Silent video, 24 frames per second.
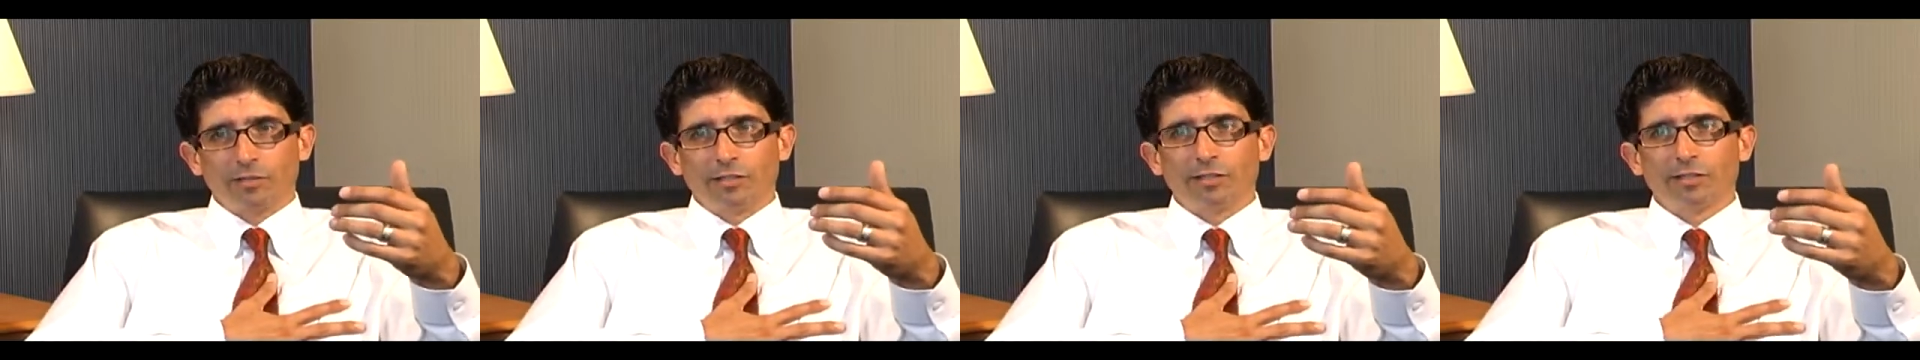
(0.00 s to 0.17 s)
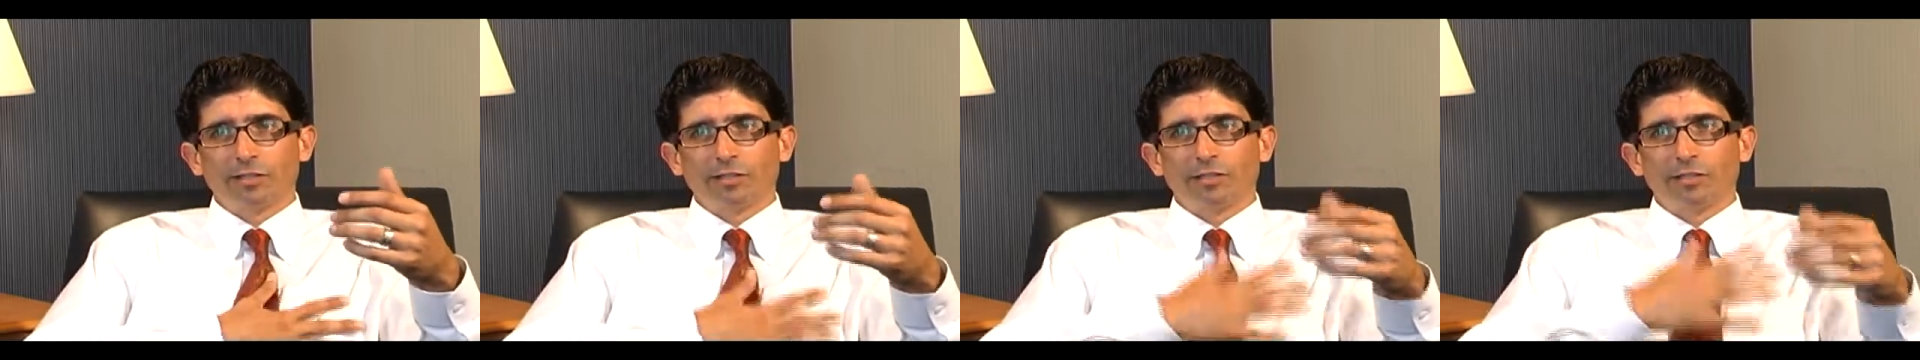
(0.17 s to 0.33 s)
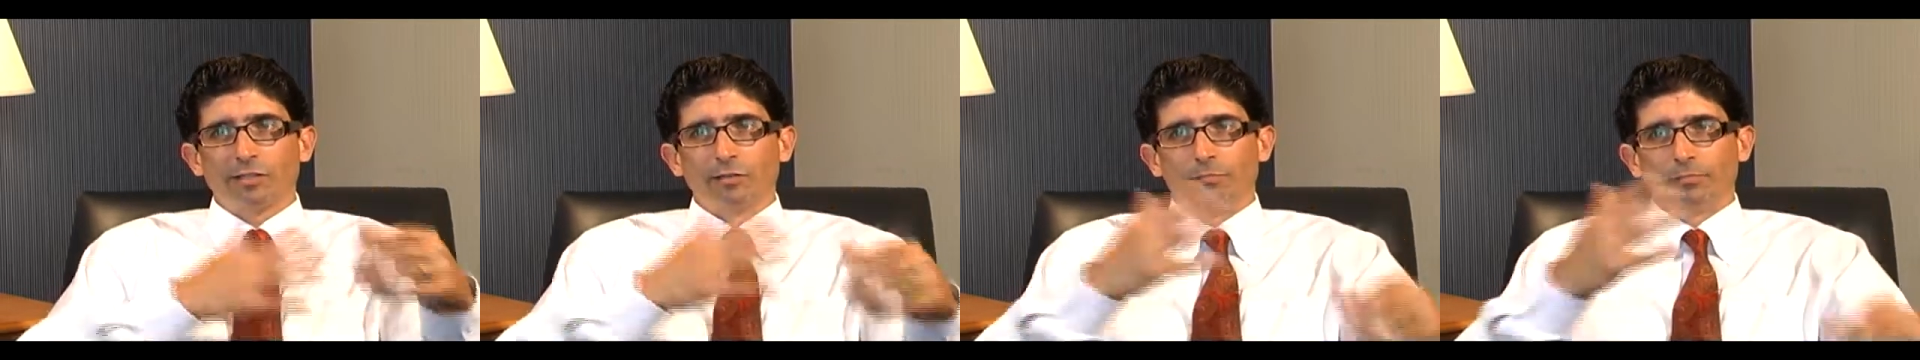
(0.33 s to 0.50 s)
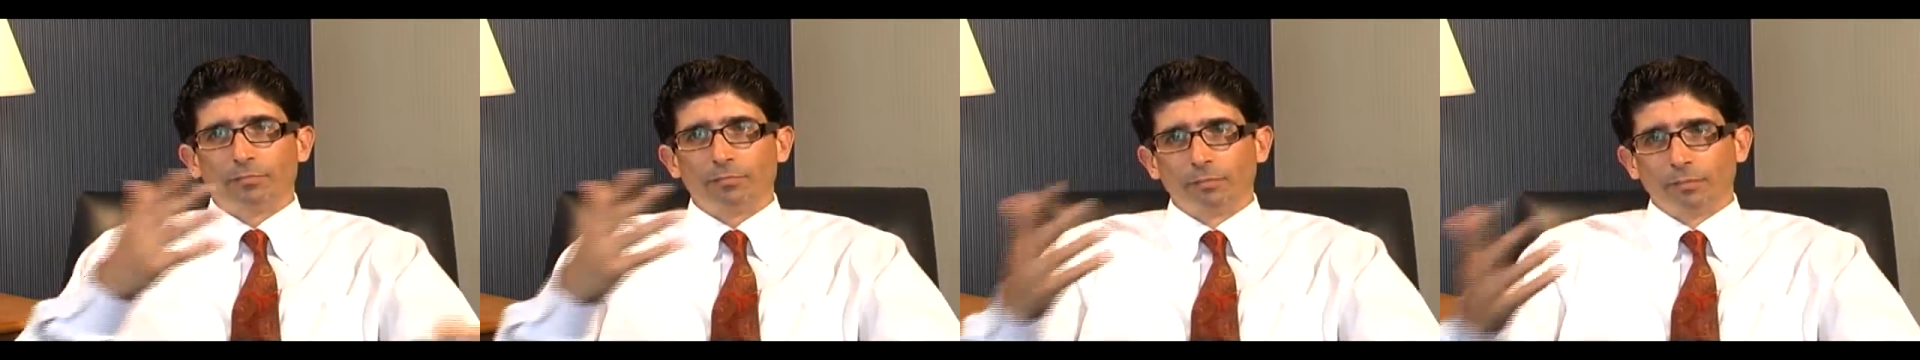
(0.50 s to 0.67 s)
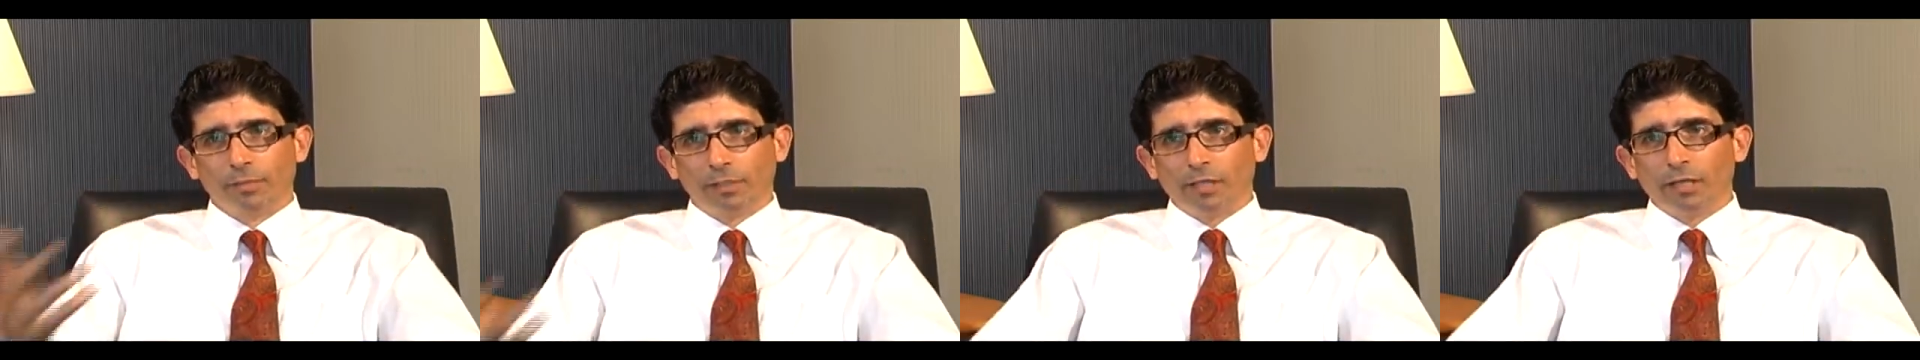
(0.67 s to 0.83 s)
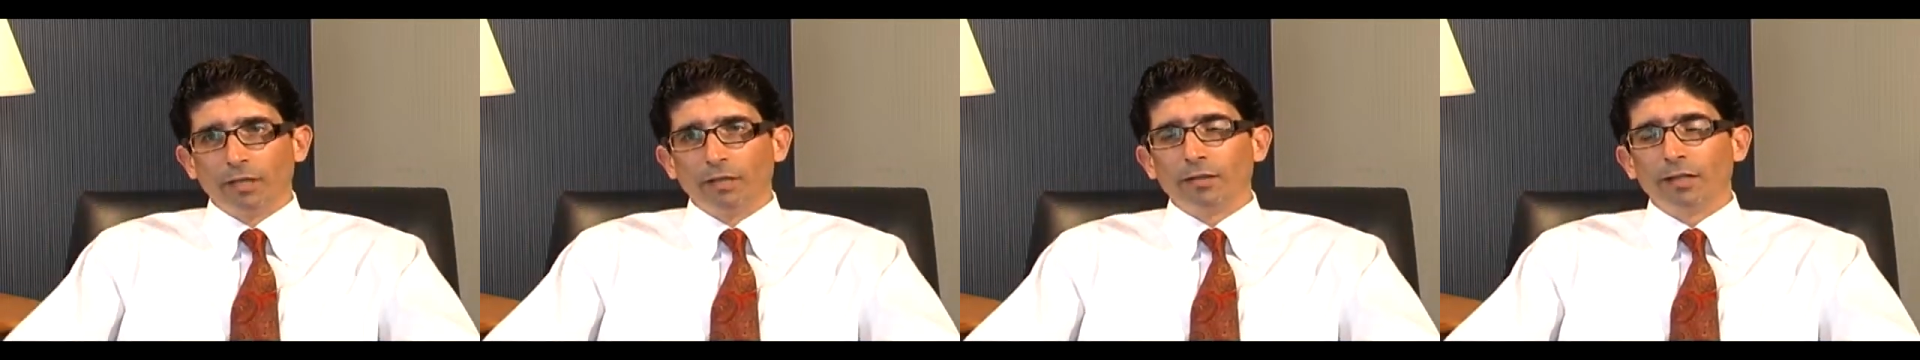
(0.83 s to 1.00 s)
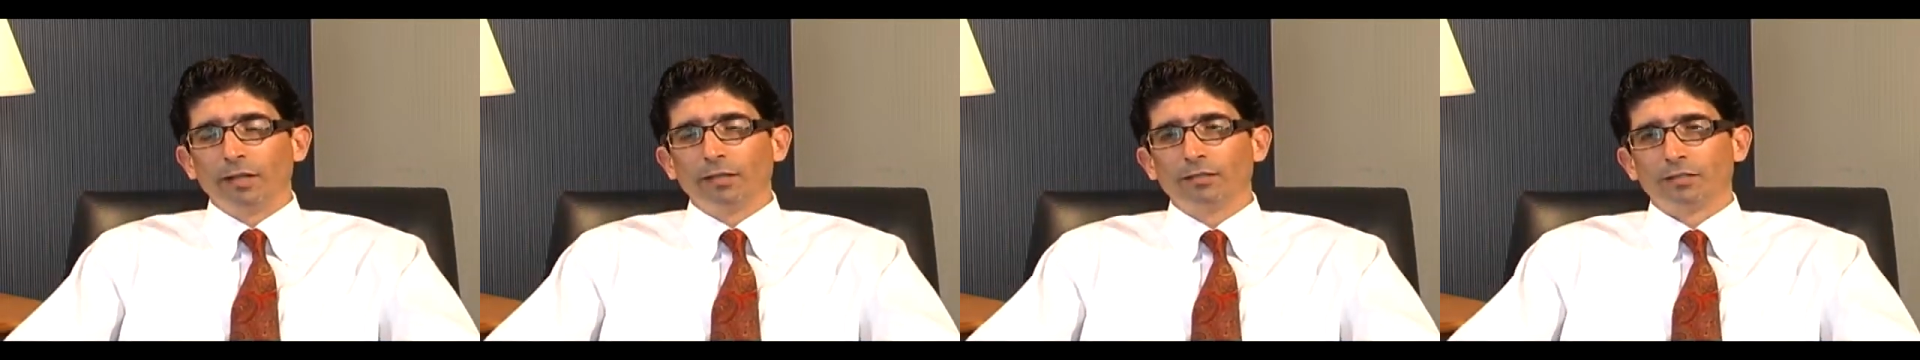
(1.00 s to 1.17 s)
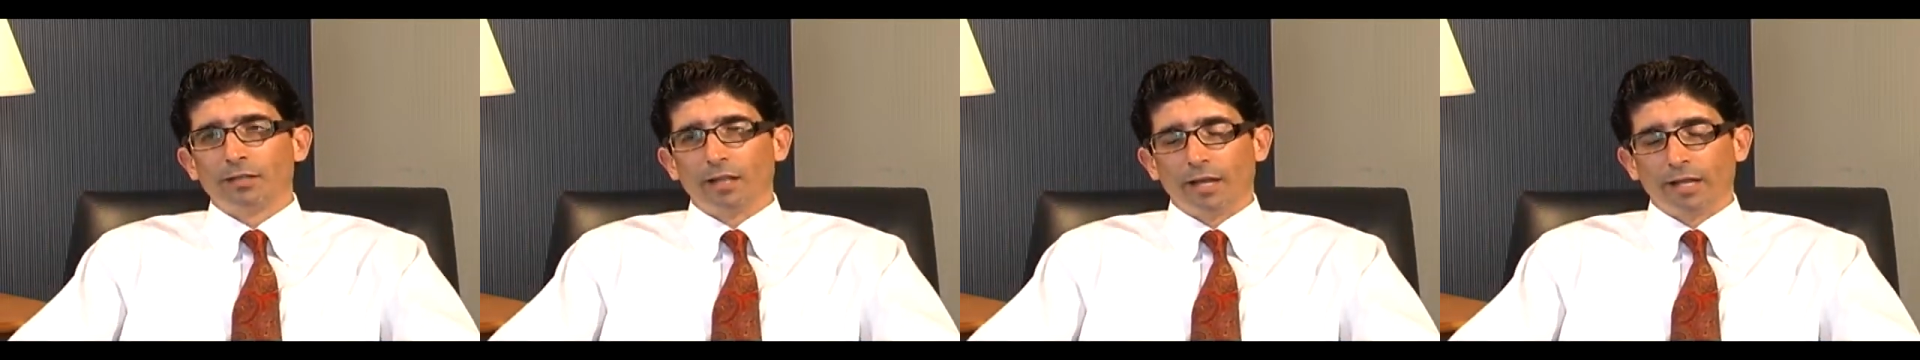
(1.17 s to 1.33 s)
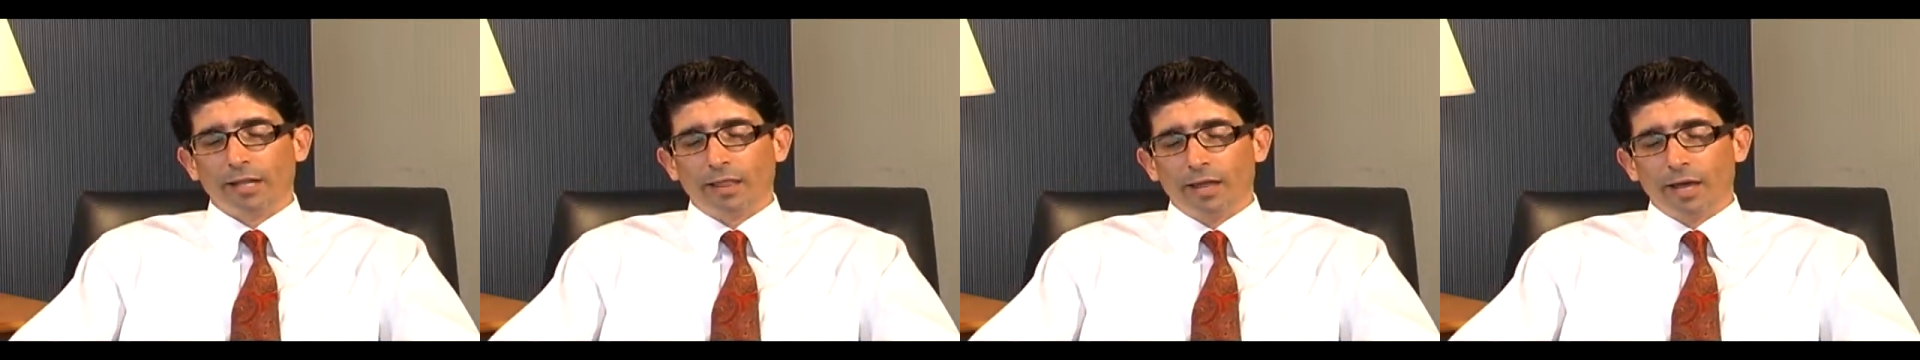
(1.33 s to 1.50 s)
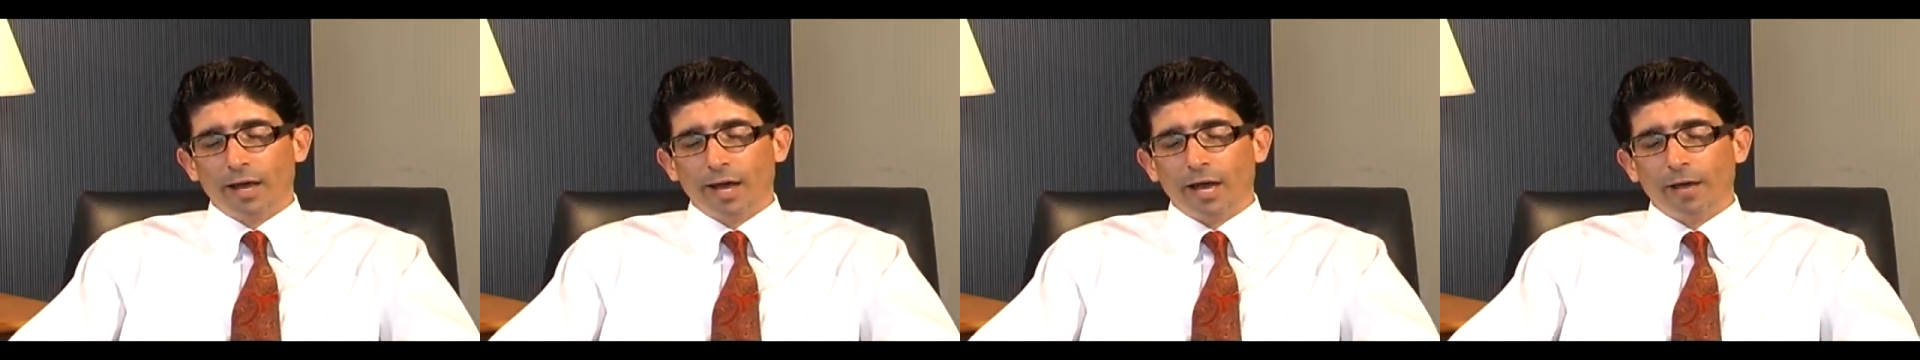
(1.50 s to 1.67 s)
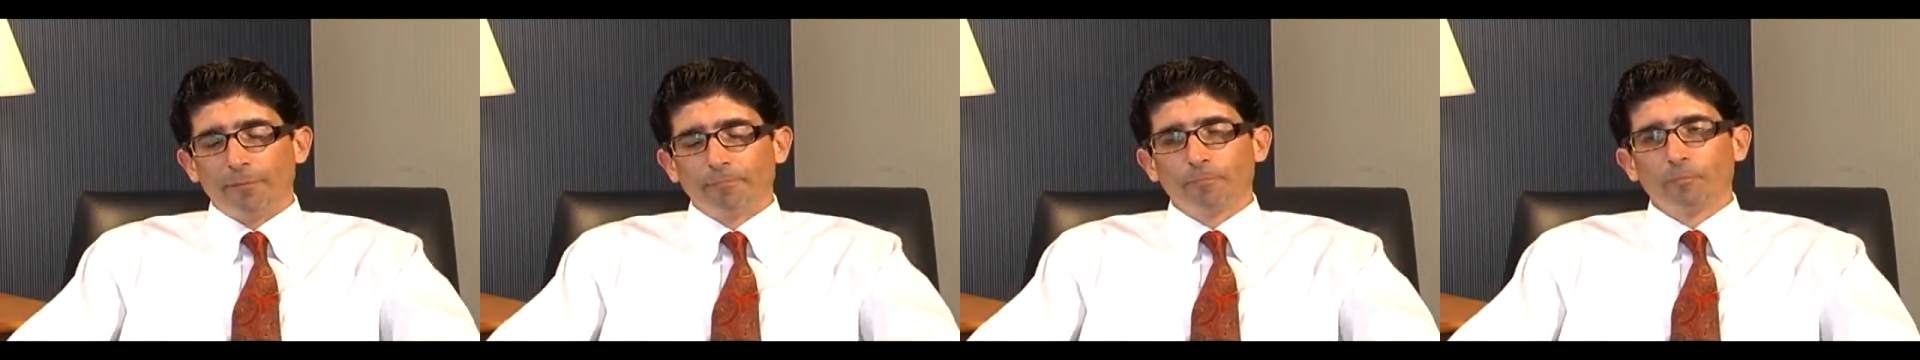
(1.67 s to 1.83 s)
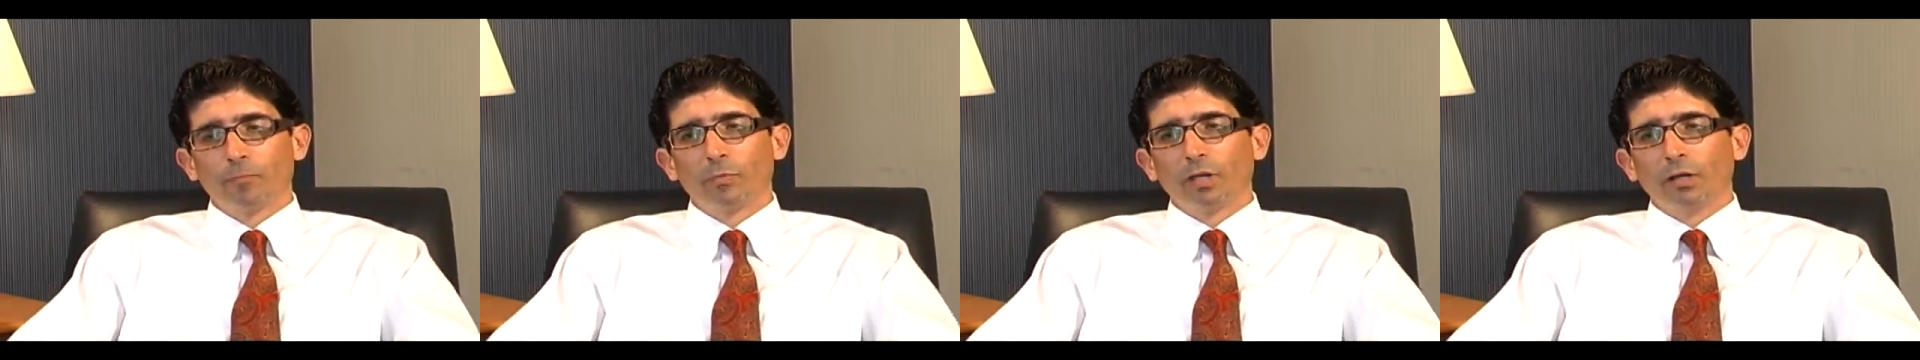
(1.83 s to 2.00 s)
system, things like that.